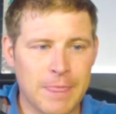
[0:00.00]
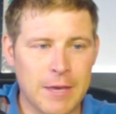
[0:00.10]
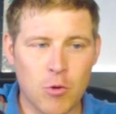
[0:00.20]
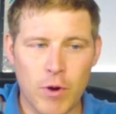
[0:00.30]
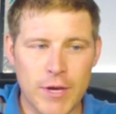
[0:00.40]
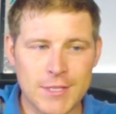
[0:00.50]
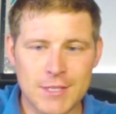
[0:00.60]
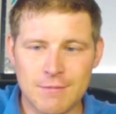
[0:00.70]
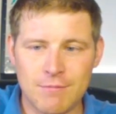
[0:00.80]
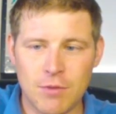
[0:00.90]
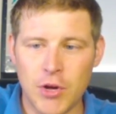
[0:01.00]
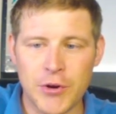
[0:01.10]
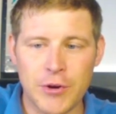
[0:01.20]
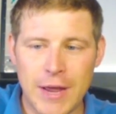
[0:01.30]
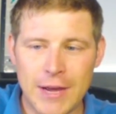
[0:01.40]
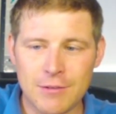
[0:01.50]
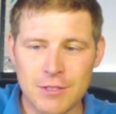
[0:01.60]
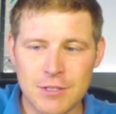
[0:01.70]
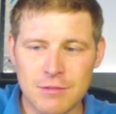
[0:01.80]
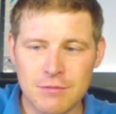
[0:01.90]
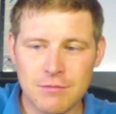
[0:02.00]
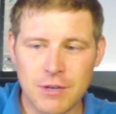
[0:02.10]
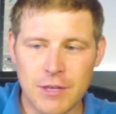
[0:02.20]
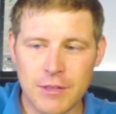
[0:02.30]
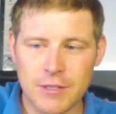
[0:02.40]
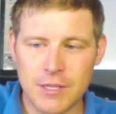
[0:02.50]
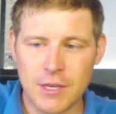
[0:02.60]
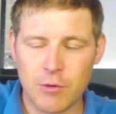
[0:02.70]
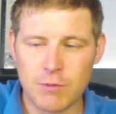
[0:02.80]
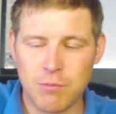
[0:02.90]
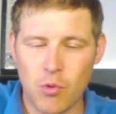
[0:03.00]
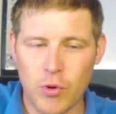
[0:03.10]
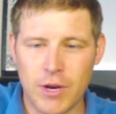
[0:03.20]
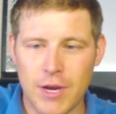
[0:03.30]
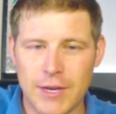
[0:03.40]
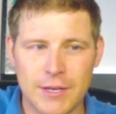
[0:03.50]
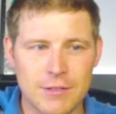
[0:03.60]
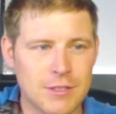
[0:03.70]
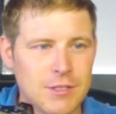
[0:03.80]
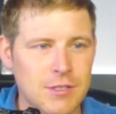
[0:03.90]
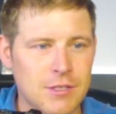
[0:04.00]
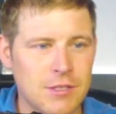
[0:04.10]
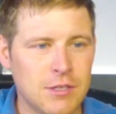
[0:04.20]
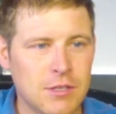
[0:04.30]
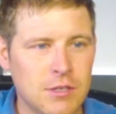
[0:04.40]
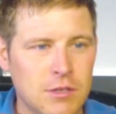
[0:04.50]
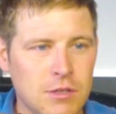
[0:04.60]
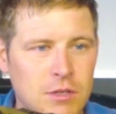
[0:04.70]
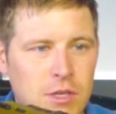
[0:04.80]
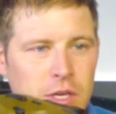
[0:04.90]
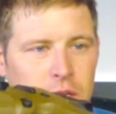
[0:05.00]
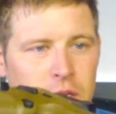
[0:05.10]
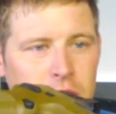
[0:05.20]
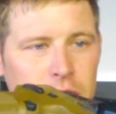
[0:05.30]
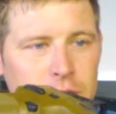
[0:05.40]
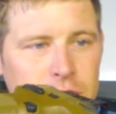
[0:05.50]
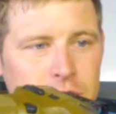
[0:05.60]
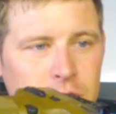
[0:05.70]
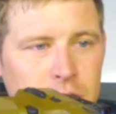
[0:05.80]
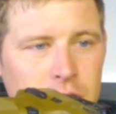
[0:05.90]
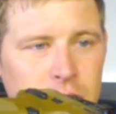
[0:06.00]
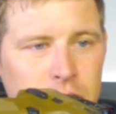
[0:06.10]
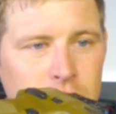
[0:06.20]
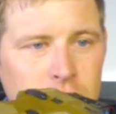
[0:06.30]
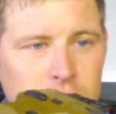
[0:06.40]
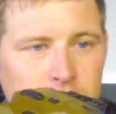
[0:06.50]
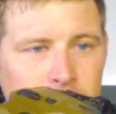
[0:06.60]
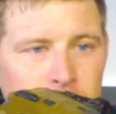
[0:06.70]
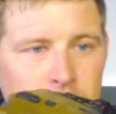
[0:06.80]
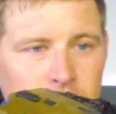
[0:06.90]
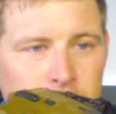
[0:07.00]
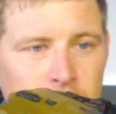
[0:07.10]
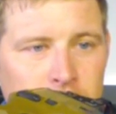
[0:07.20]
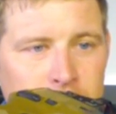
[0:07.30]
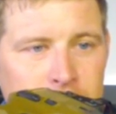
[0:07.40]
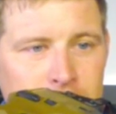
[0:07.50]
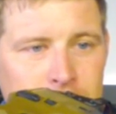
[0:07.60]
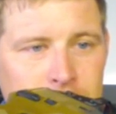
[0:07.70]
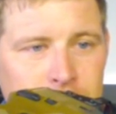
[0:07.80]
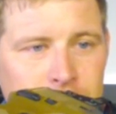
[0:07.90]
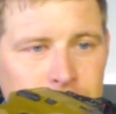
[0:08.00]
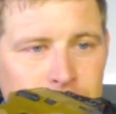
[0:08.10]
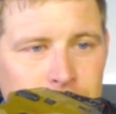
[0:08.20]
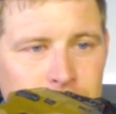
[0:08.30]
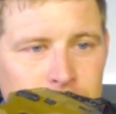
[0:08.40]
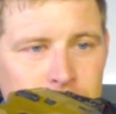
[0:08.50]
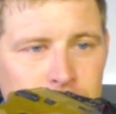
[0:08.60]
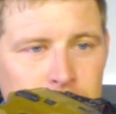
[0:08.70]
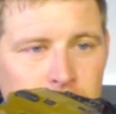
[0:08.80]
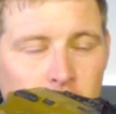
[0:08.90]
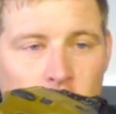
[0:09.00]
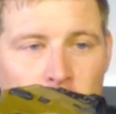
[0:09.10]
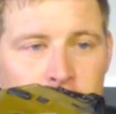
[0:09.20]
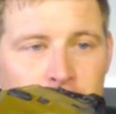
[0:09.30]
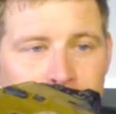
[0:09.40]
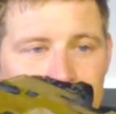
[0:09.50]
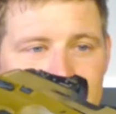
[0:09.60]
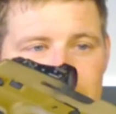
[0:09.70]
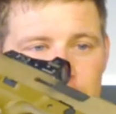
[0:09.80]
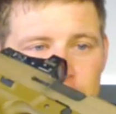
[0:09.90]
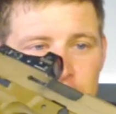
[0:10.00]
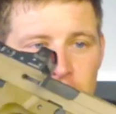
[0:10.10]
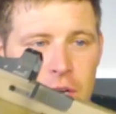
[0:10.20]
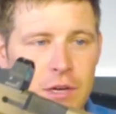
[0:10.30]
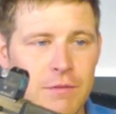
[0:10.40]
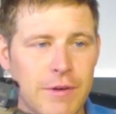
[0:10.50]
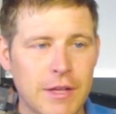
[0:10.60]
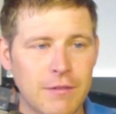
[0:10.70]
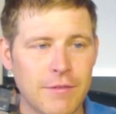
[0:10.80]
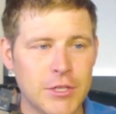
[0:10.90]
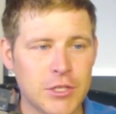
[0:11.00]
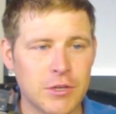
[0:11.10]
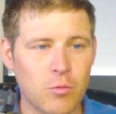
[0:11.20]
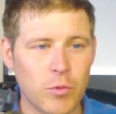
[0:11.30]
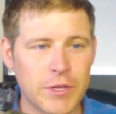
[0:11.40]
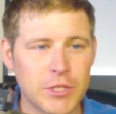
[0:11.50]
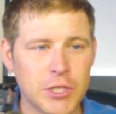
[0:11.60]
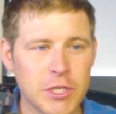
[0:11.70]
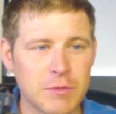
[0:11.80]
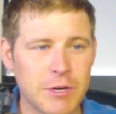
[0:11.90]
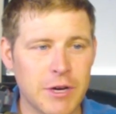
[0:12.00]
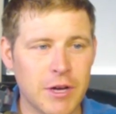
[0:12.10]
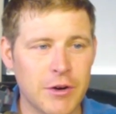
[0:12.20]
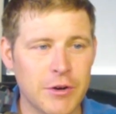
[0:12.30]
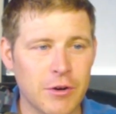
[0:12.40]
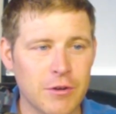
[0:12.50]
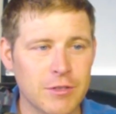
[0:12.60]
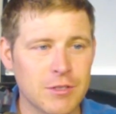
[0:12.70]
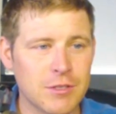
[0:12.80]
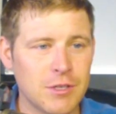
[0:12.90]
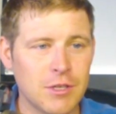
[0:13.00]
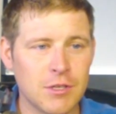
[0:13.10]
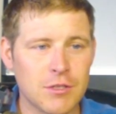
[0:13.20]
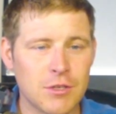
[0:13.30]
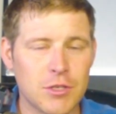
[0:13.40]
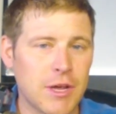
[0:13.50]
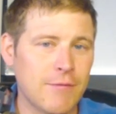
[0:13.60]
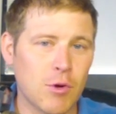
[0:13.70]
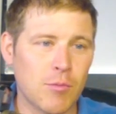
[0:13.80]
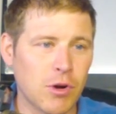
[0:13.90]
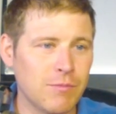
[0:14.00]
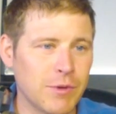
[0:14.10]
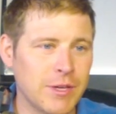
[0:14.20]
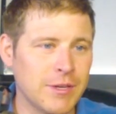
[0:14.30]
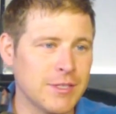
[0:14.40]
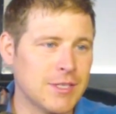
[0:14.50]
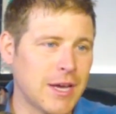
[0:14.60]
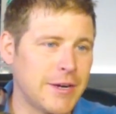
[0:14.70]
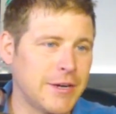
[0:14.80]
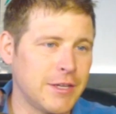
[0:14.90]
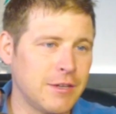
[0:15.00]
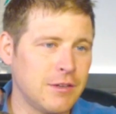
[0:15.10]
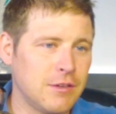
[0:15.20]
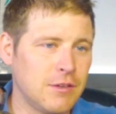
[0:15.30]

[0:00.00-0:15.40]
It weighs under an ounce. I think they say it weighs 0.9 ounces. And let's see. It has 190 inches of elevation and windage adjustment at 100 yards. So you should have no problem getting it sighted in.